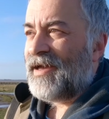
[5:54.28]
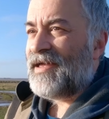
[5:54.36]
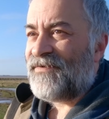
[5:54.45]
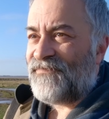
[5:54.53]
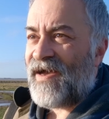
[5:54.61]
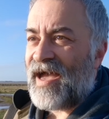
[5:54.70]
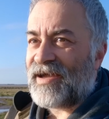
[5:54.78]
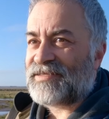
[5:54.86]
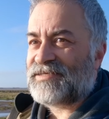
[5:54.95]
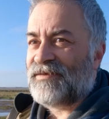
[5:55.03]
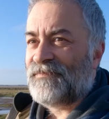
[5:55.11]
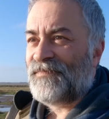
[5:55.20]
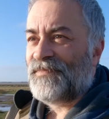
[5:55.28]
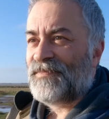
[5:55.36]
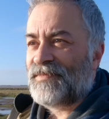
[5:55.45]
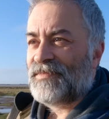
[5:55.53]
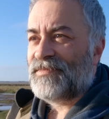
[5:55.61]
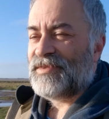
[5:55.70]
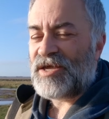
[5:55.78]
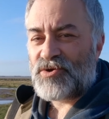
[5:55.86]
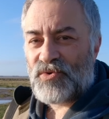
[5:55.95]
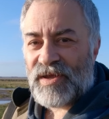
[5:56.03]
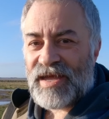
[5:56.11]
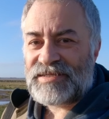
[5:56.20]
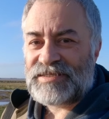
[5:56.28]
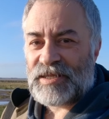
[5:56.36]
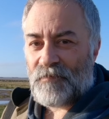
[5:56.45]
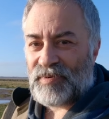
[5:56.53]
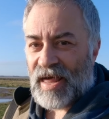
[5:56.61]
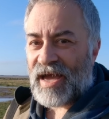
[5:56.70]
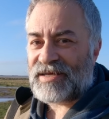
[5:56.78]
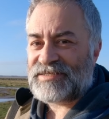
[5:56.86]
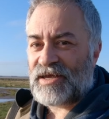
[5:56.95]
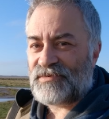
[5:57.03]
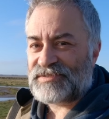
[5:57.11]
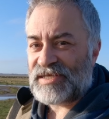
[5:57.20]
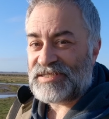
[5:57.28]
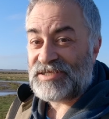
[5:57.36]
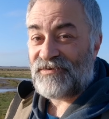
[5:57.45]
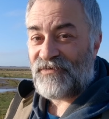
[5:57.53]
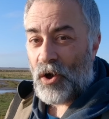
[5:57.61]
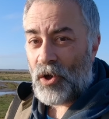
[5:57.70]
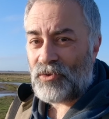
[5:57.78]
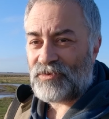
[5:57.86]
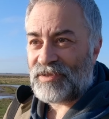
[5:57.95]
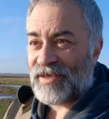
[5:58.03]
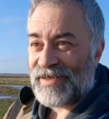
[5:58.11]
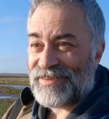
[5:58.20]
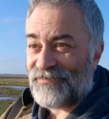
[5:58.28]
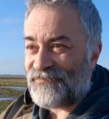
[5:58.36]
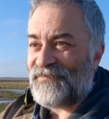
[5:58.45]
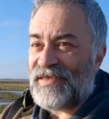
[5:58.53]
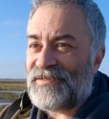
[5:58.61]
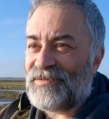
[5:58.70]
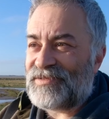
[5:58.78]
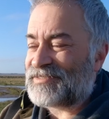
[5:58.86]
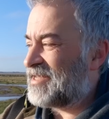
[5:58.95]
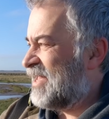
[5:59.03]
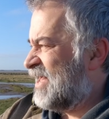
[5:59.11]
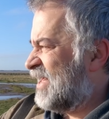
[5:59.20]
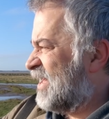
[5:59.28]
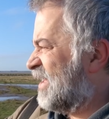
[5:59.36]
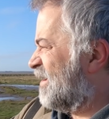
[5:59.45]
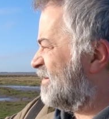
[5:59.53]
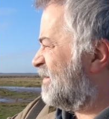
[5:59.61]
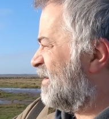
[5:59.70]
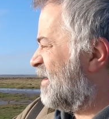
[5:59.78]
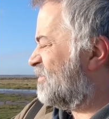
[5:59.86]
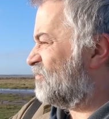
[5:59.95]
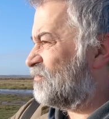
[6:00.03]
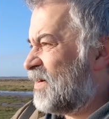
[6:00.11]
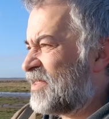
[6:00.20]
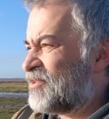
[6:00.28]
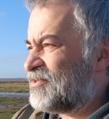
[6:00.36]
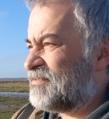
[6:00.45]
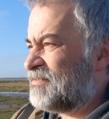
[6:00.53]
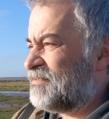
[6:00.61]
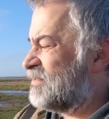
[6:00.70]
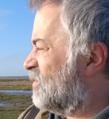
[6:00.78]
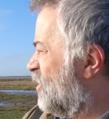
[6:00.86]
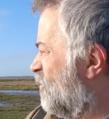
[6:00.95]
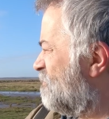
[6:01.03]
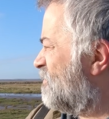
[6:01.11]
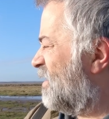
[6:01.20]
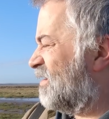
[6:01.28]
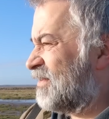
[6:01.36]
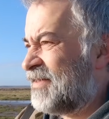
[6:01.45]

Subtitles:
In effect, they created a blacked out city of Hull in the fields and by the Humber